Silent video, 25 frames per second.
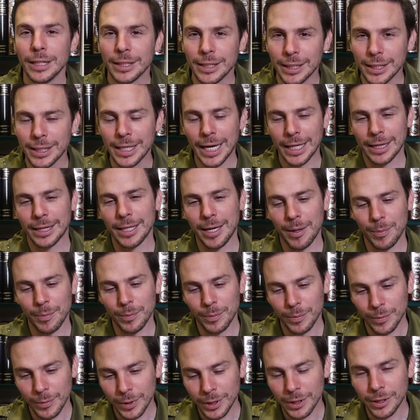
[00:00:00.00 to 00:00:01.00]
to get
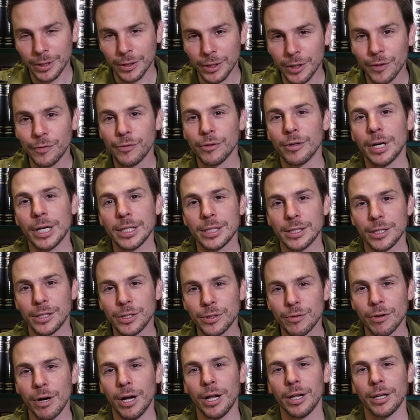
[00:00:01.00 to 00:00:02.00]
them to Kvuras
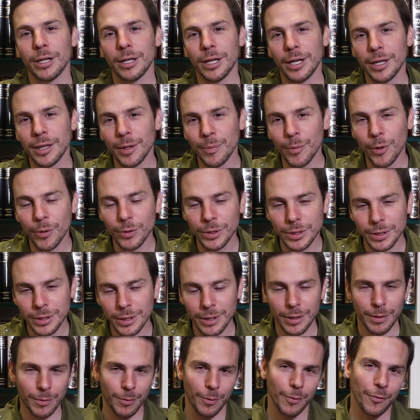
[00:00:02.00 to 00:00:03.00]
Yisrael in the
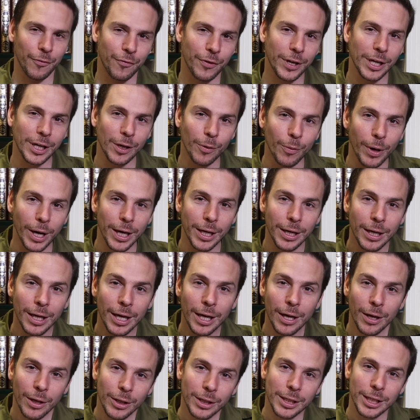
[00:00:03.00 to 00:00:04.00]
most fitting way,
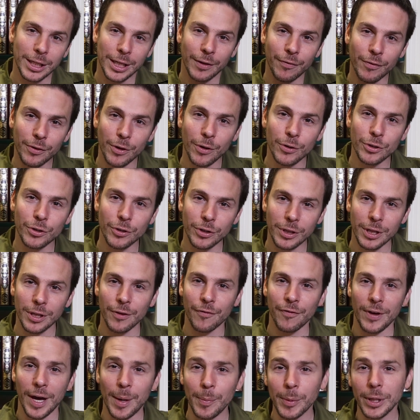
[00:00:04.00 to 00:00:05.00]
to give closure to
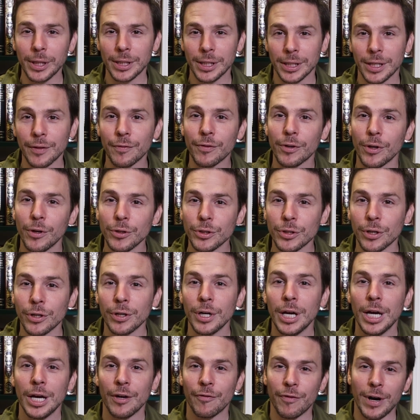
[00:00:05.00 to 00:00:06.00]
the family and to give
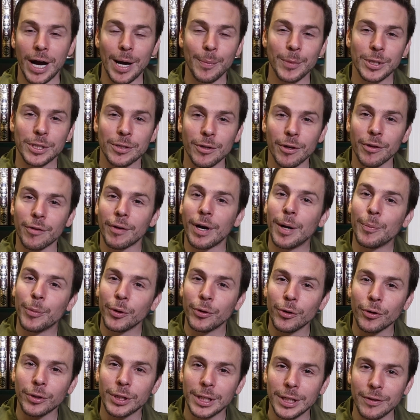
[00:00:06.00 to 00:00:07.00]
closure for Am Yisrael.
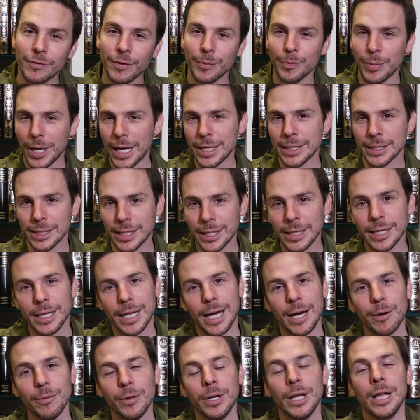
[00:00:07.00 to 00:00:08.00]
The Rabbanut even paskin
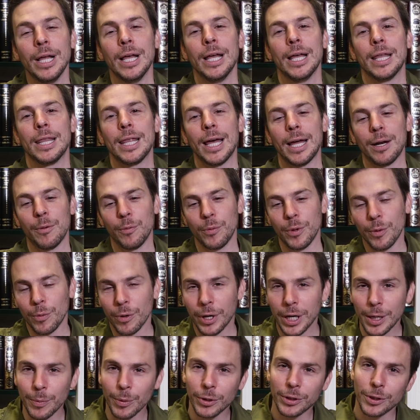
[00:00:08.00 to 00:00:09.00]
now that we
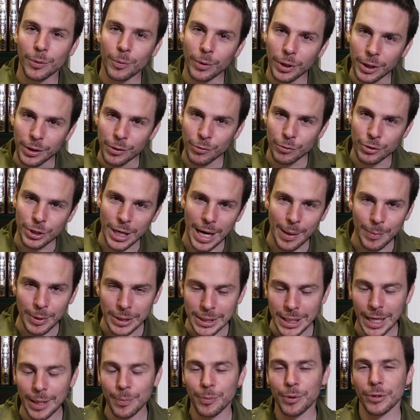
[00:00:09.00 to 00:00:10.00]
were able to work through
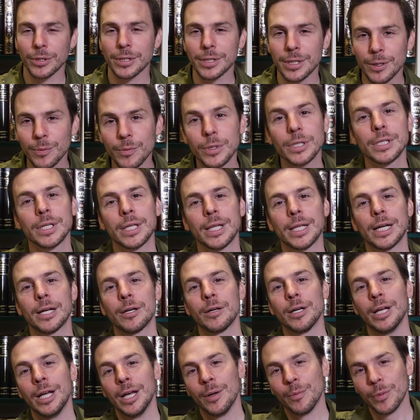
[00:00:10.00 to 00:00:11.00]
Shabbos. I personally wasn't
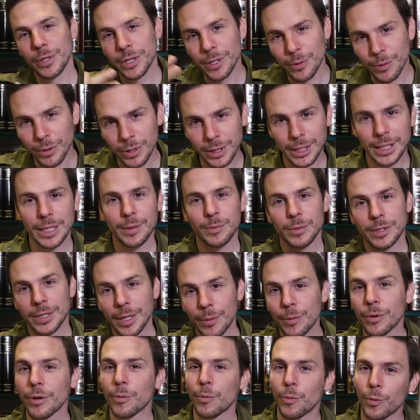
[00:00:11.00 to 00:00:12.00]
there, but there were teams
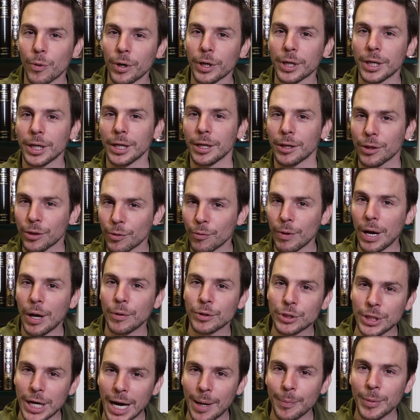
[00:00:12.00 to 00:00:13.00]
that were working
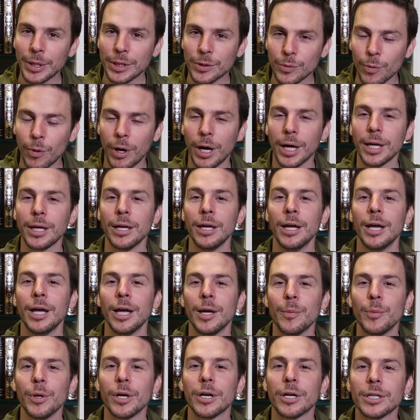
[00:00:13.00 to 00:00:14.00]
throughout Shabbos. Why?
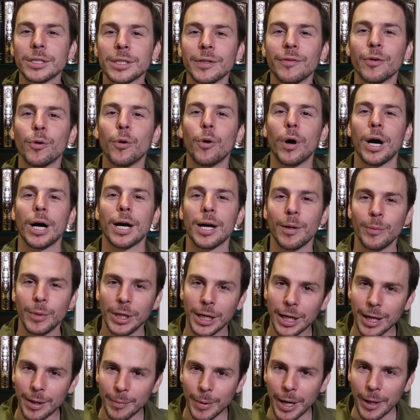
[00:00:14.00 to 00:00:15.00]
Because of Ruach
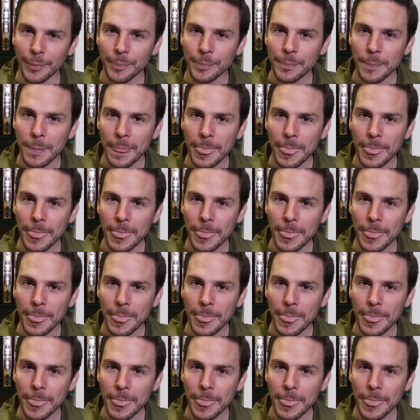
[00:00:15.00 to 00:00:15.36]
HaMilchama.